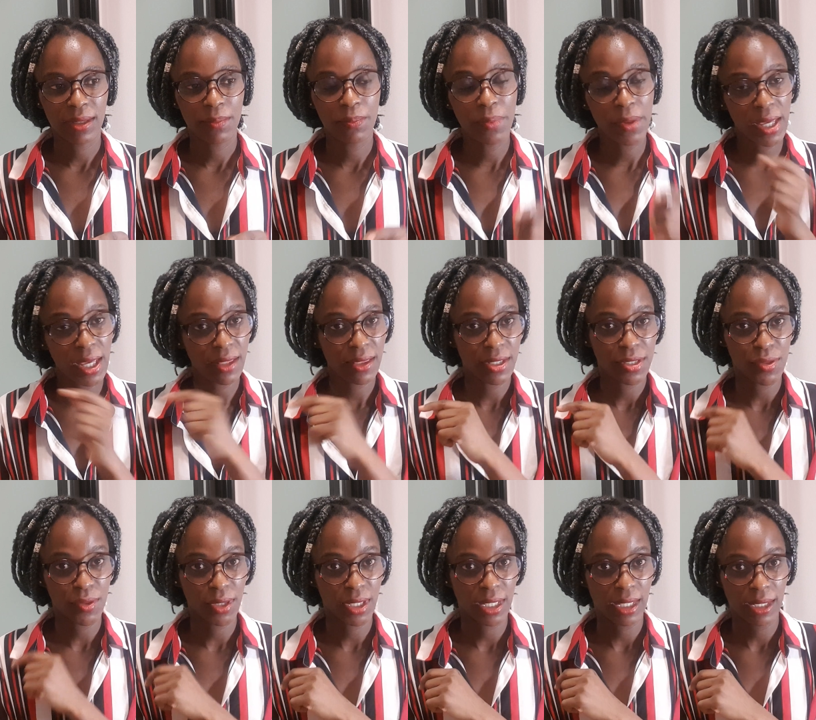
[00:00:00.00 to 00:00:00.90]
being the
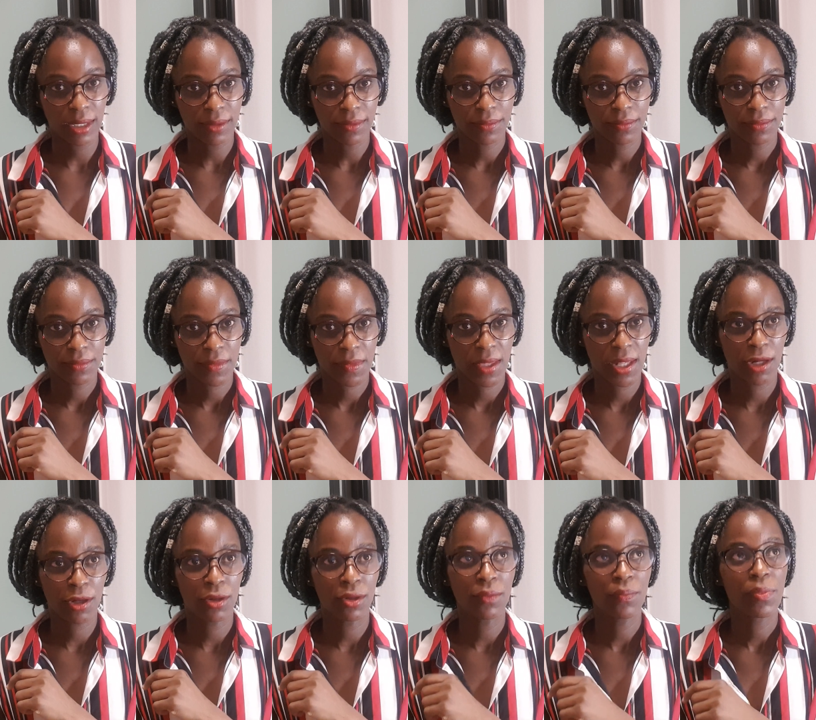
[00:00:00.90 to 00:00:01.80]
donkey. You
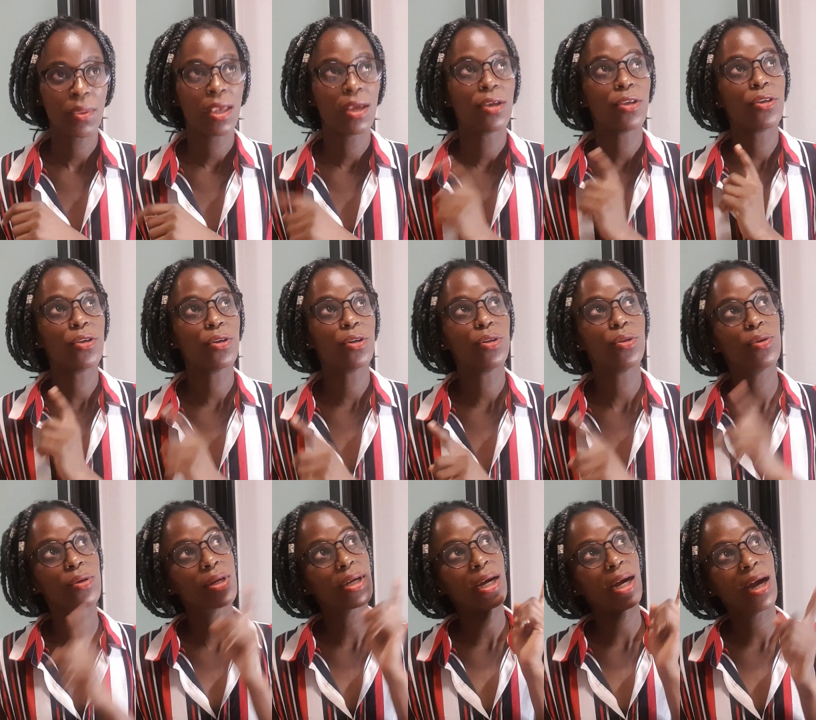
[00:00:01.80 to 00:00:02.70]
know, you
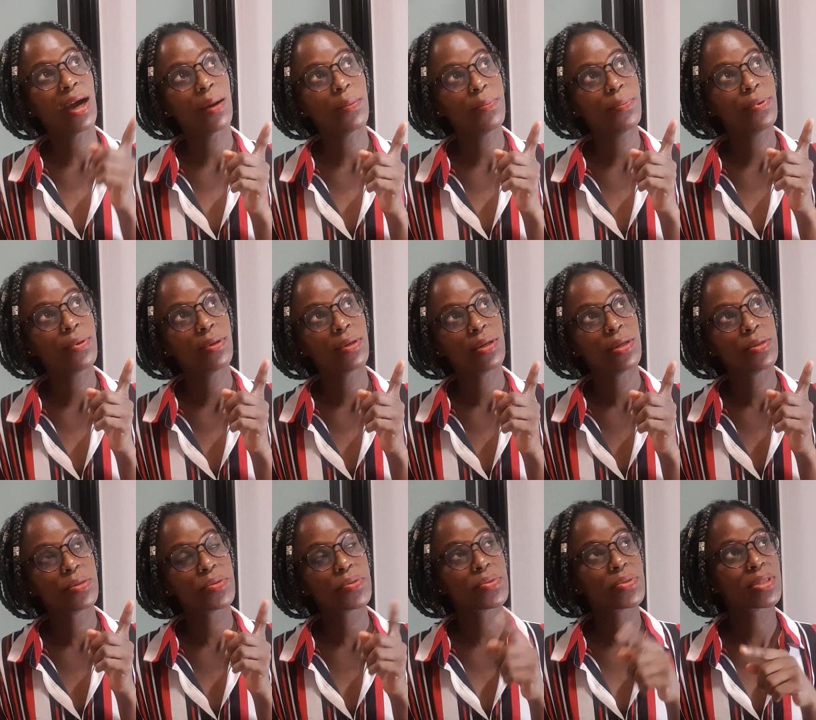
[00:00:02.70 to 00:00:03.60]
look up
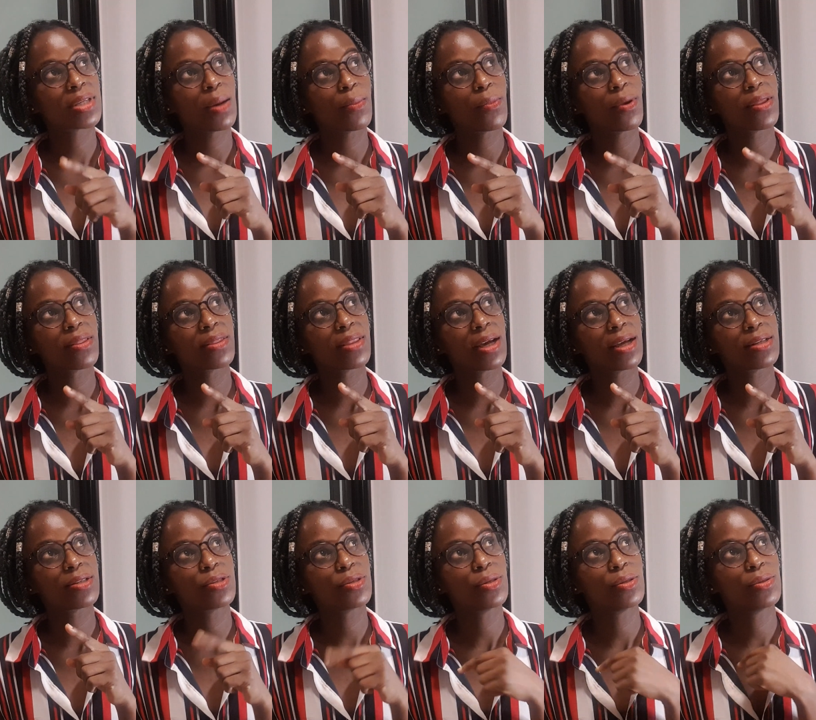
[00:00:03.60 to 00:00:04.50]
to someone
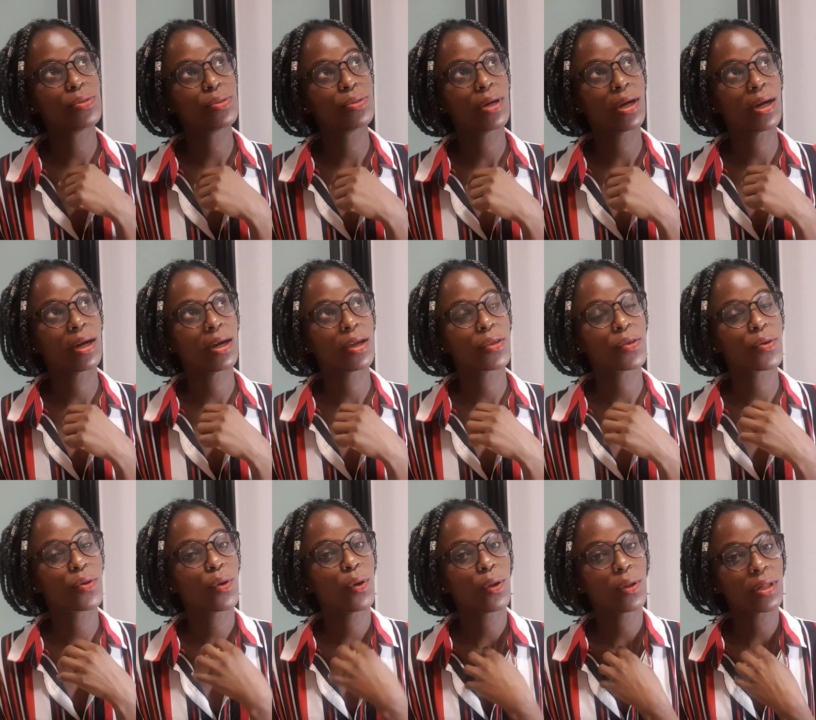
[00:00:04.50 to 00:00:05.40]
that you
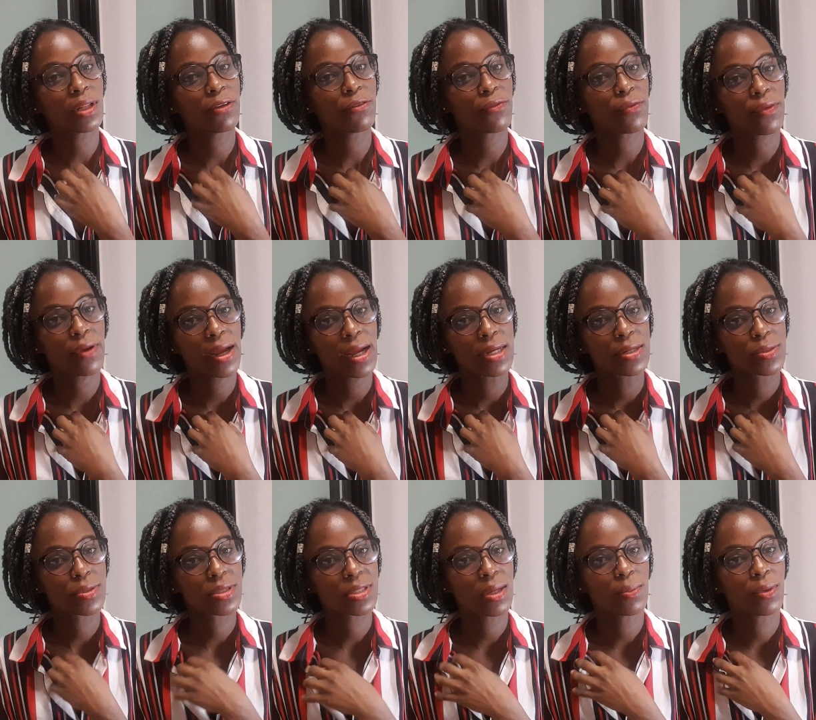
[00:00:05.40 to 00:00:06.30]
call a friend,
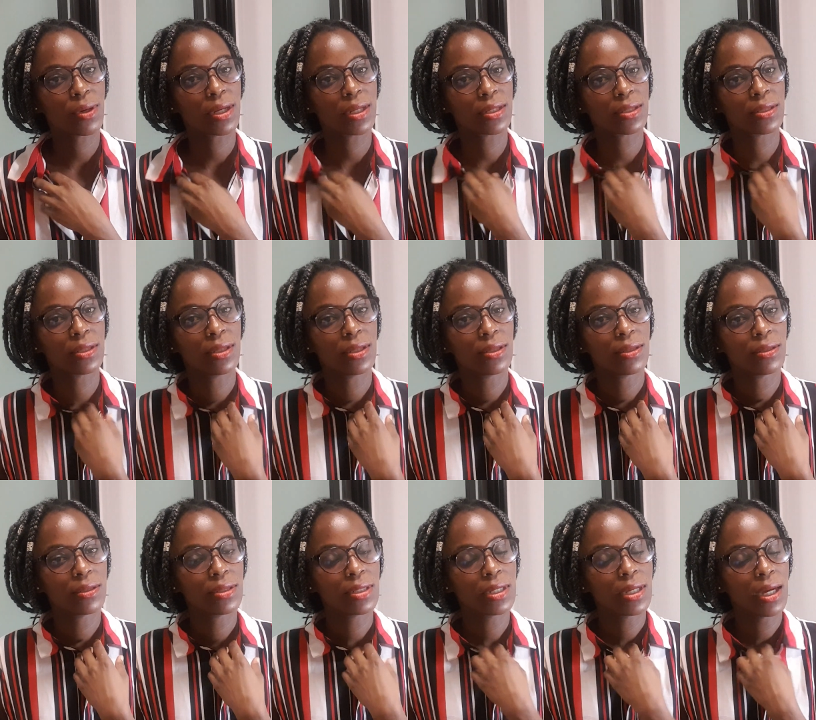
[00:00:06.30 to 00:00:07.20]
or someone,
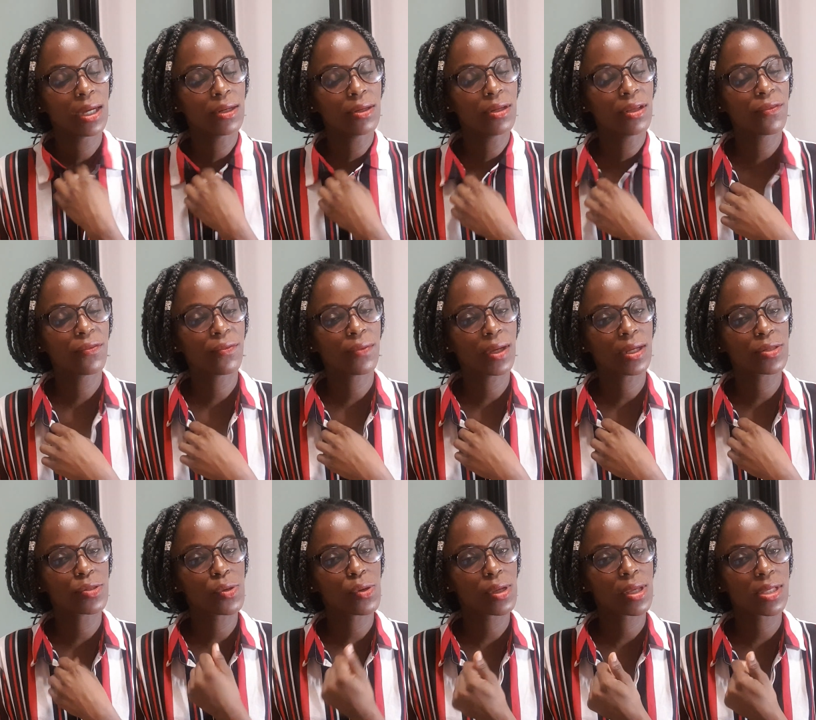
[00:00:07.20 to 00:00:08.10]
I don't know
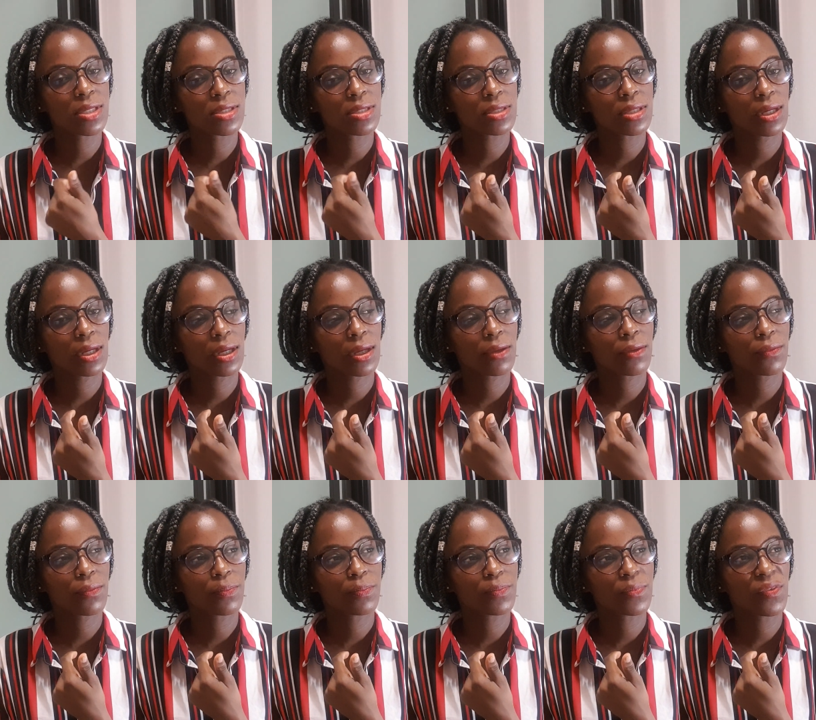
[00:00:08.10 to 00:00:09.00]
if donkeys
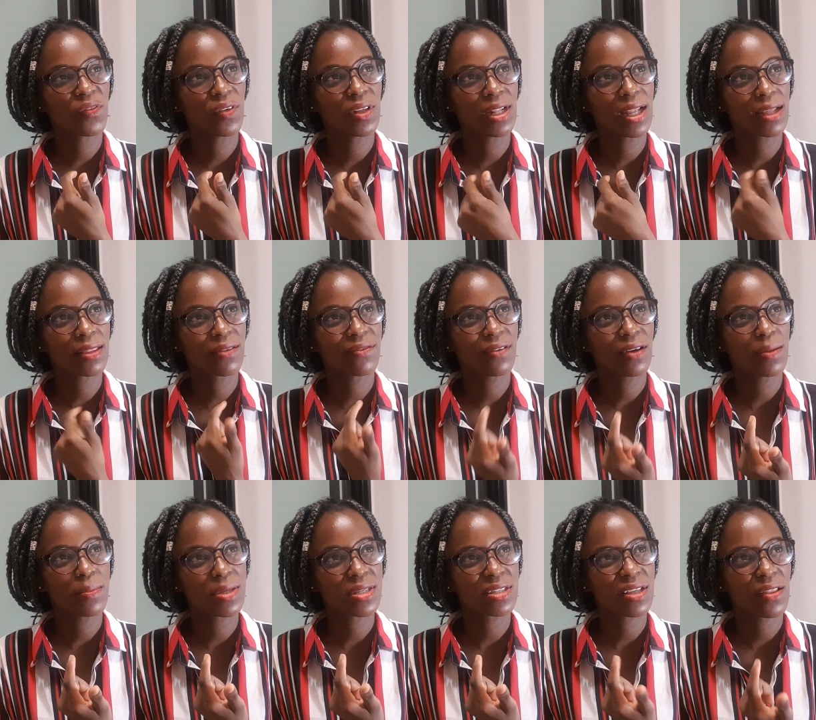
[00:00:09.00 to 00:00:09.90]
feel like the
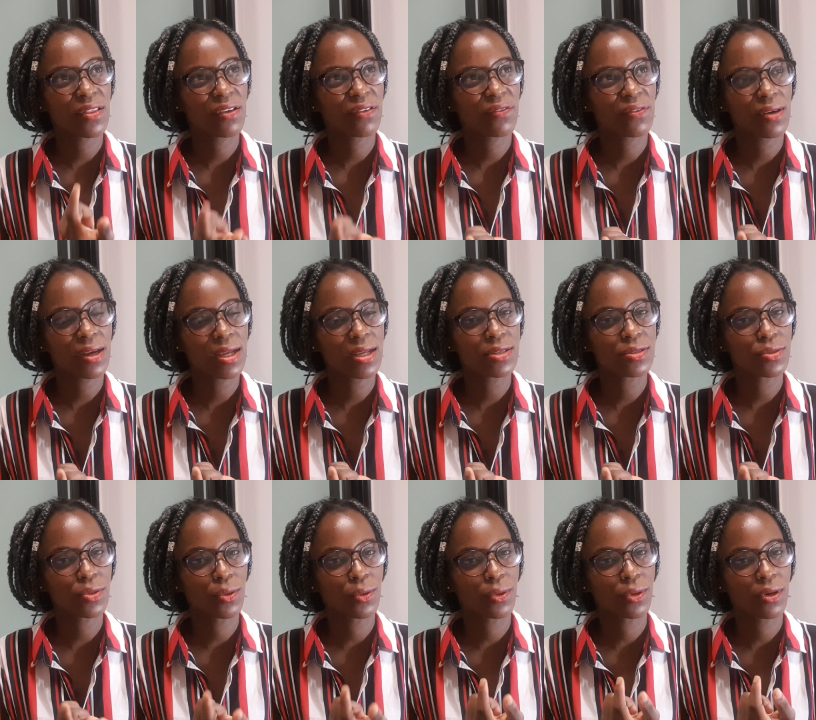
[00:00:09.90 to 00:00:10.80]
farmers are their friends
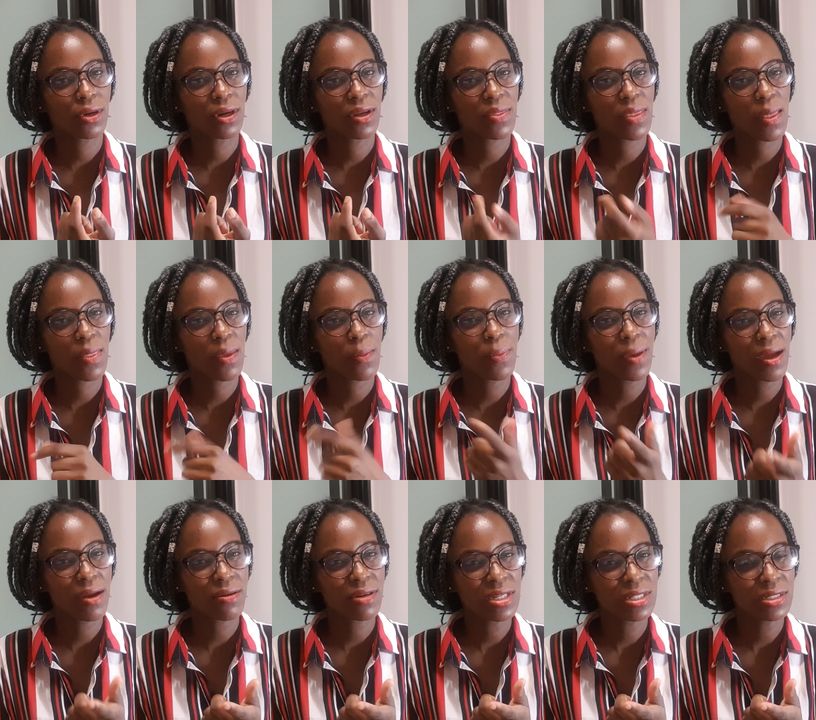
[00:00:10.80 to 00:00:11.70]
or they're their
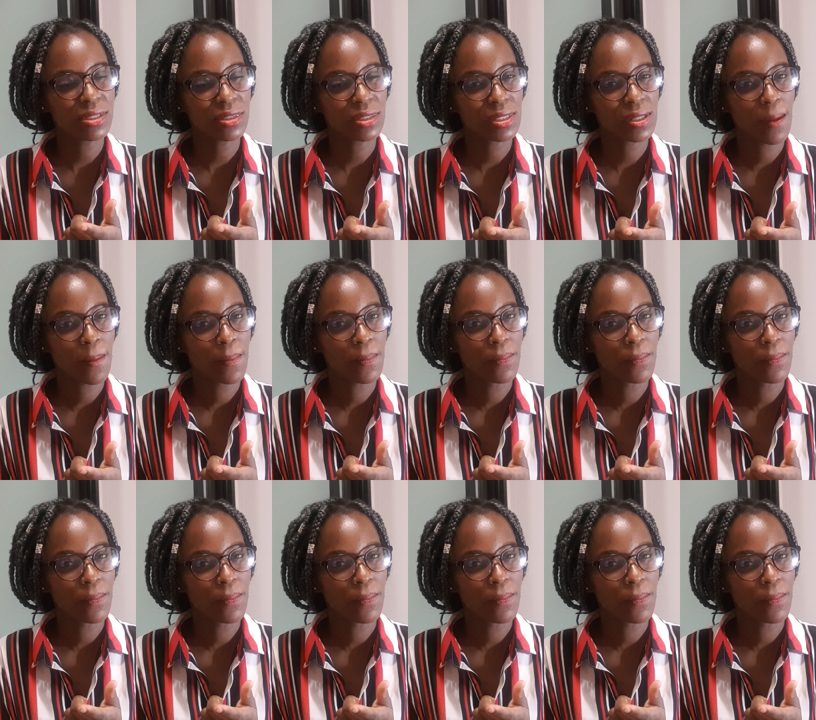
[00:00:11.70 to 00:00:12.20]
parents.